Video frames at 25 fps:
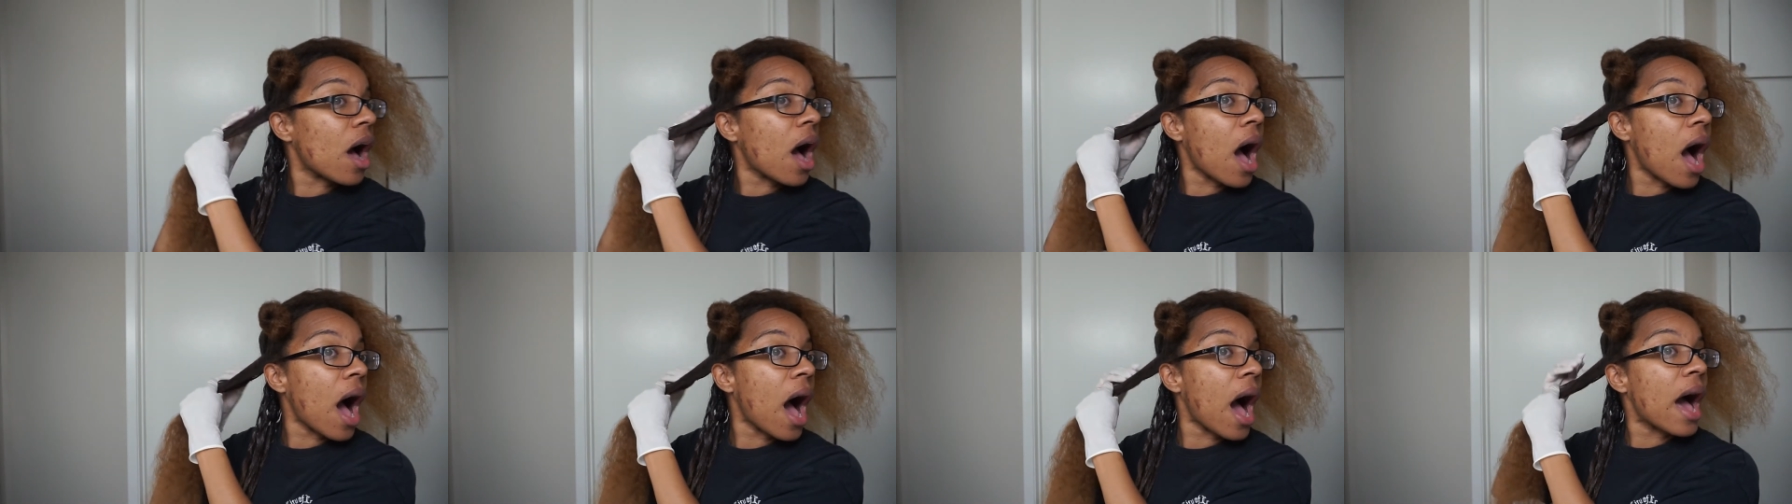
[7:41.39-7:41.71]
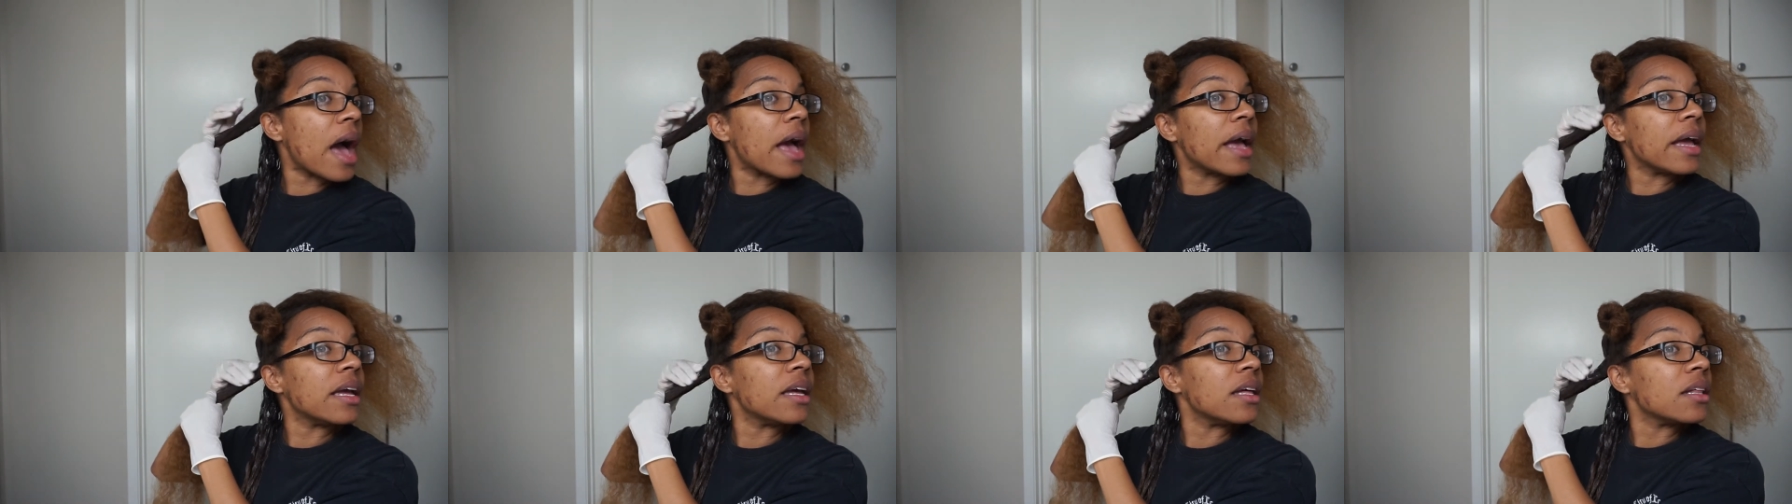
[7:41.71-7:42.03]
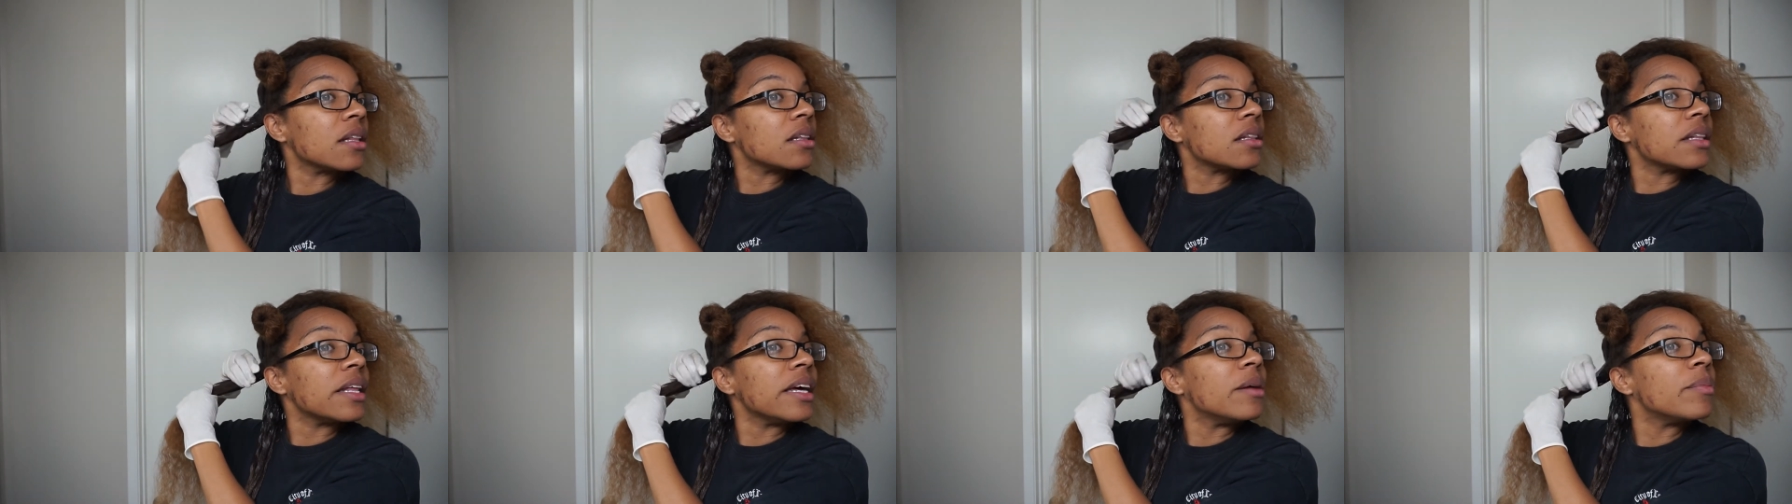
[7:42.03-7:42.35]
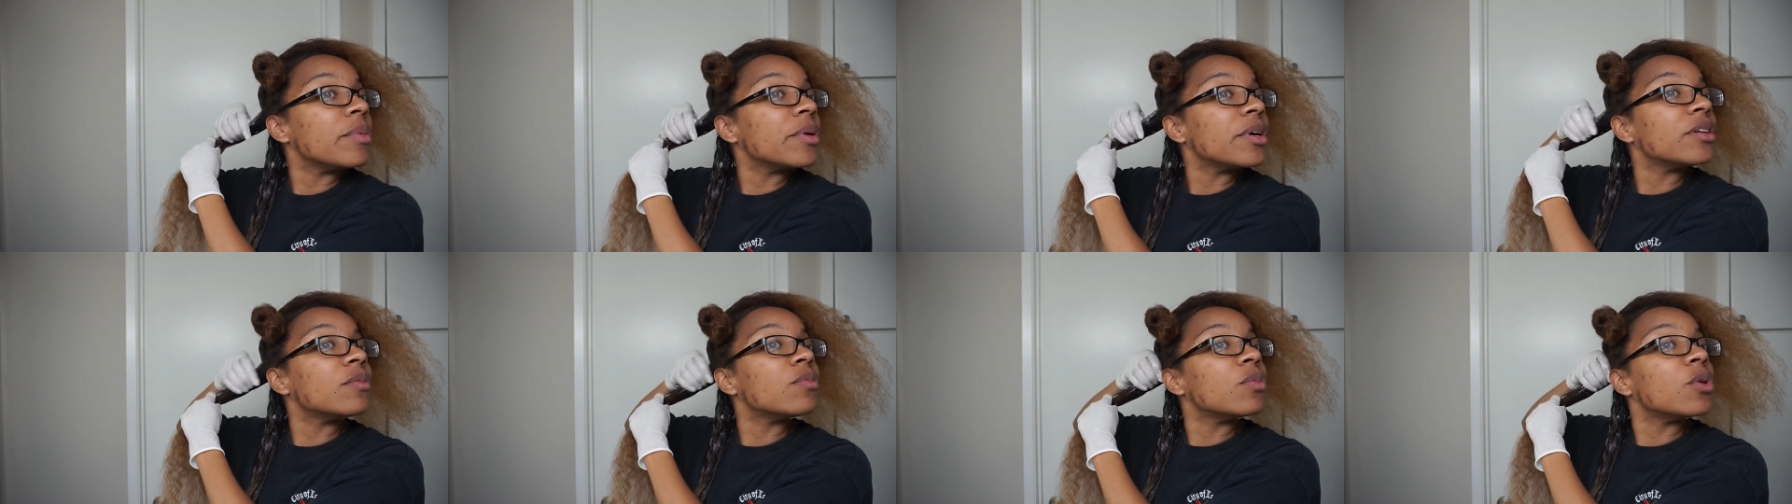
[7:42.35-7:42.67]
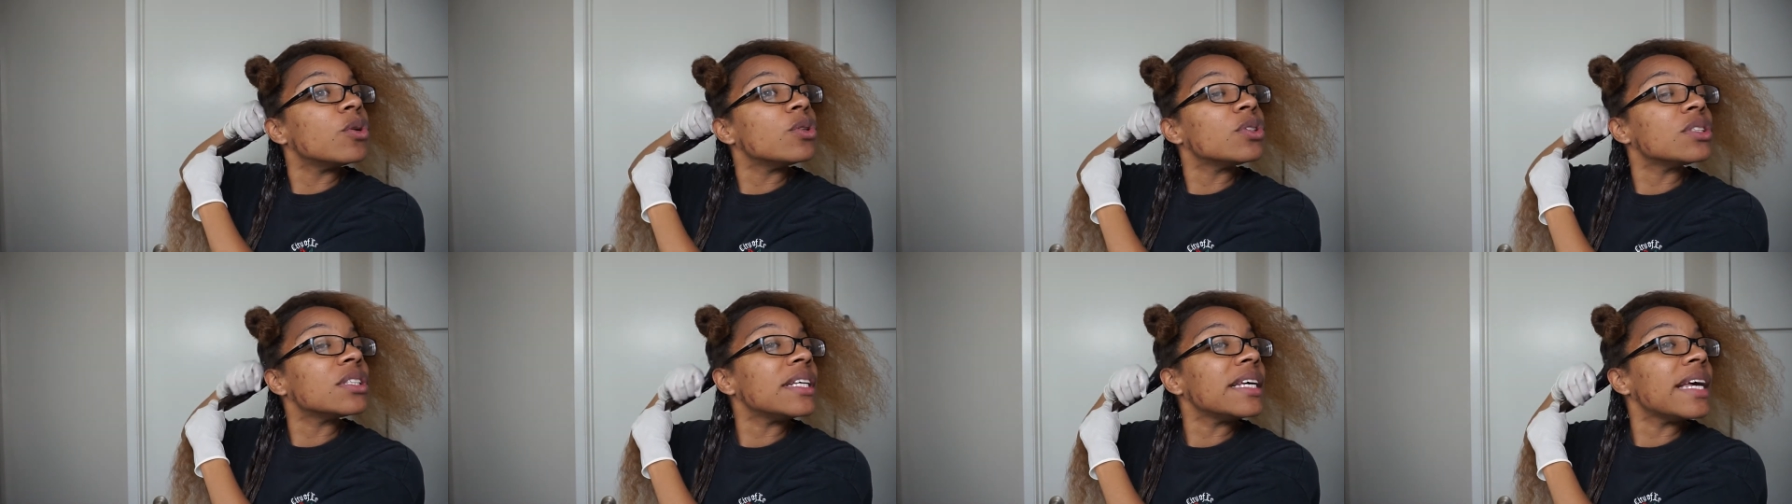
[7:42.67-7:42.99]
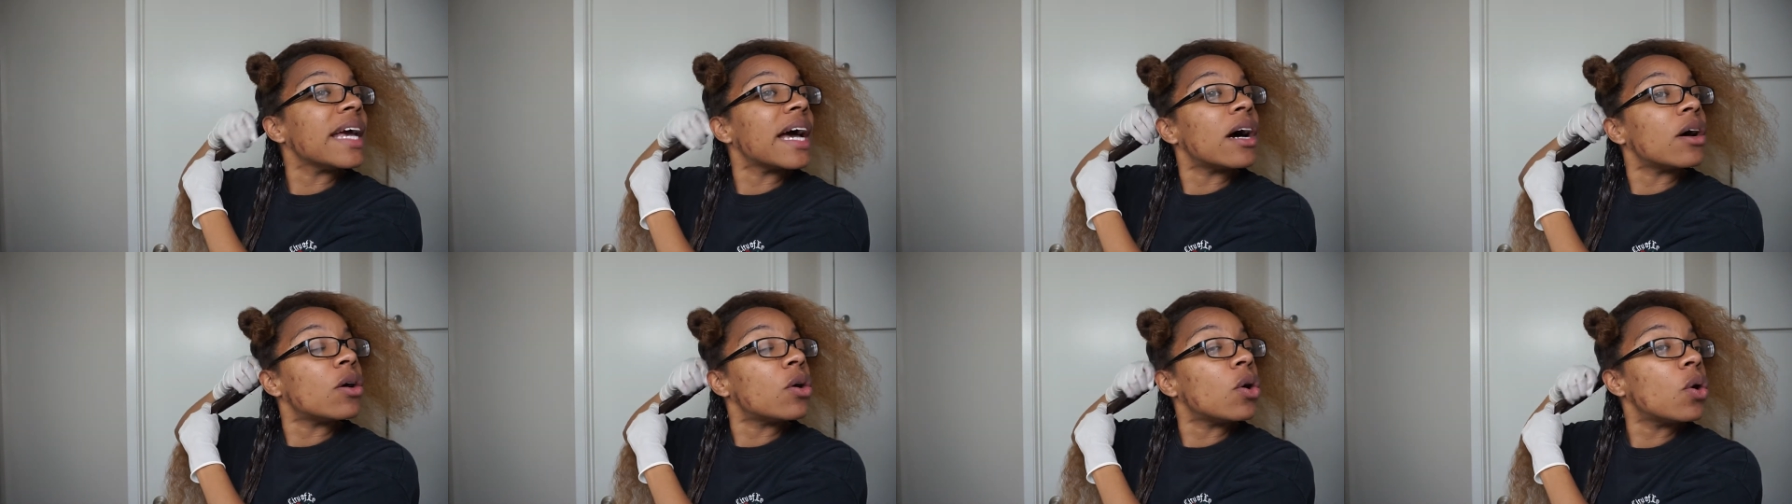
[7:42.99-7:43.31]
I labored mostly
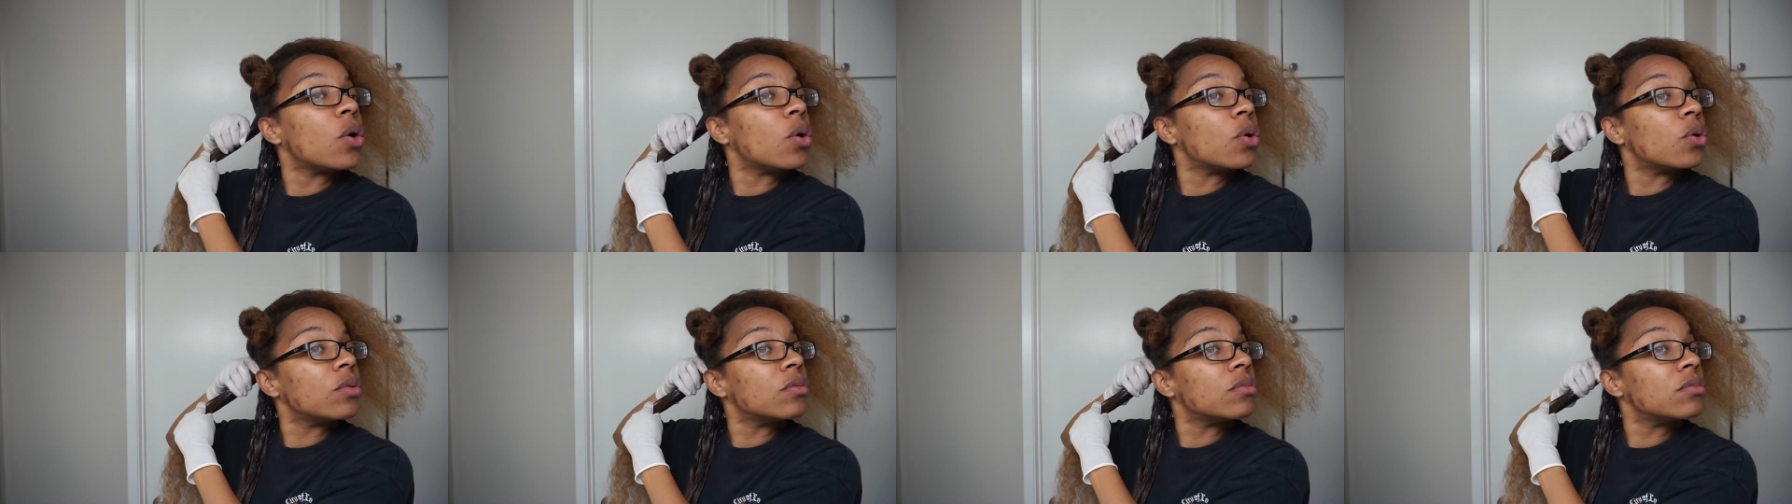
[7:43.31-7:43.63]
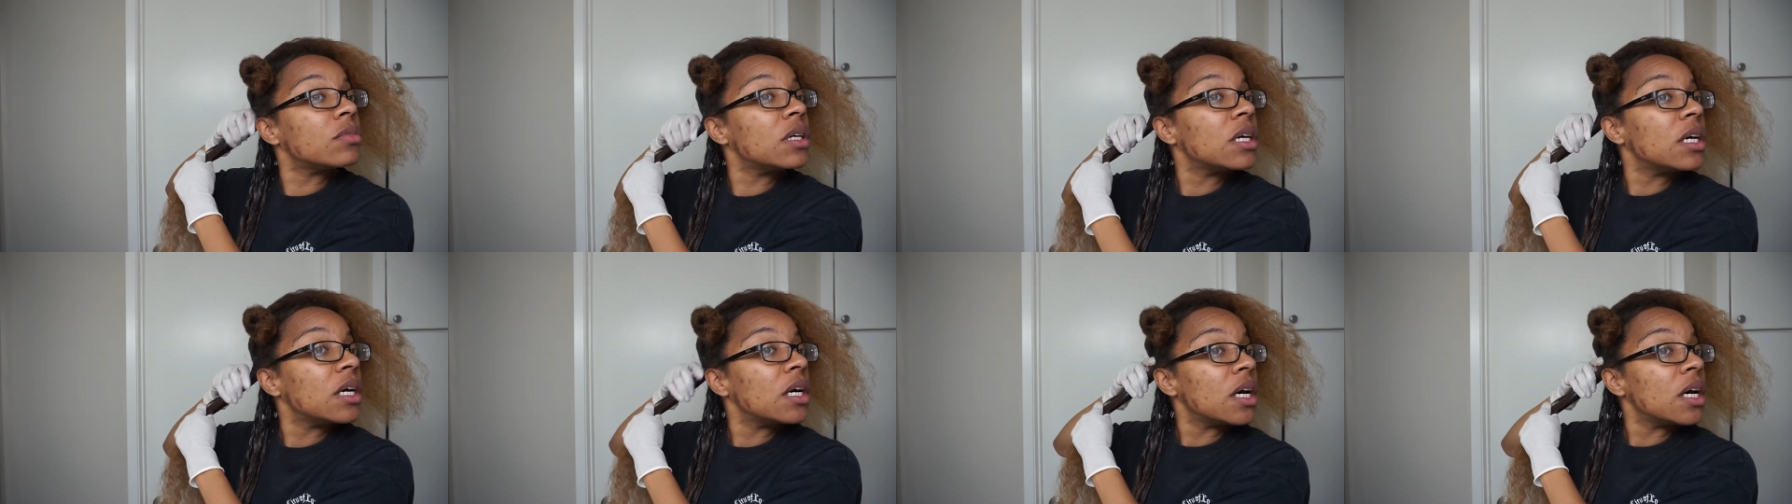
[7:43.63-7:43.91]
at home.